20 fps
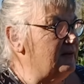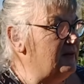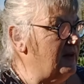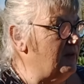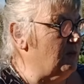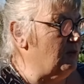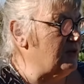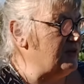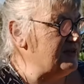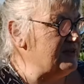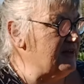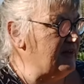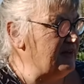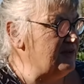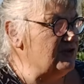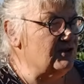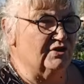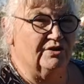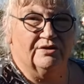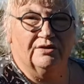That won't
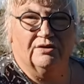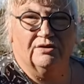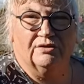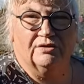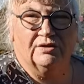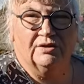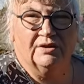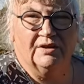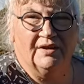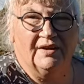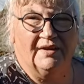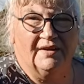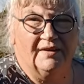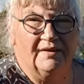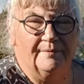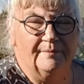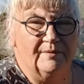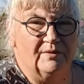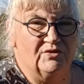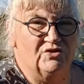take too long.
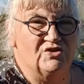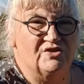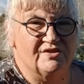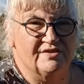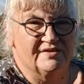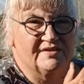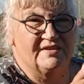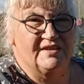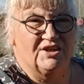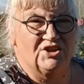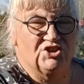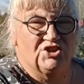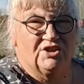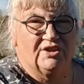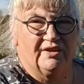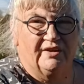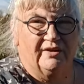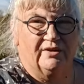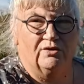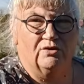I'm just
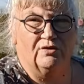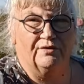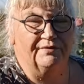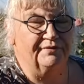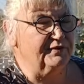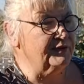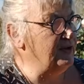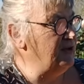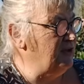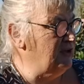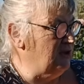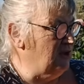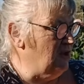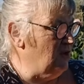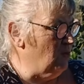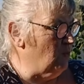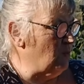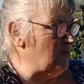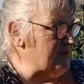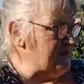sectioning it off
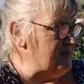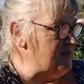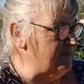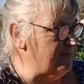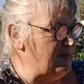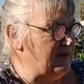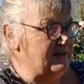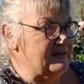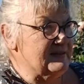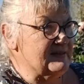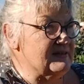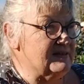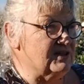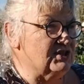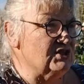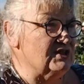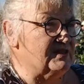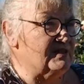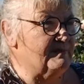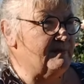once I've made
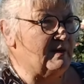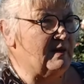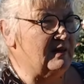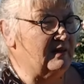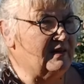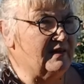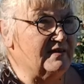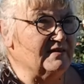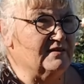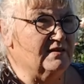decisions about that.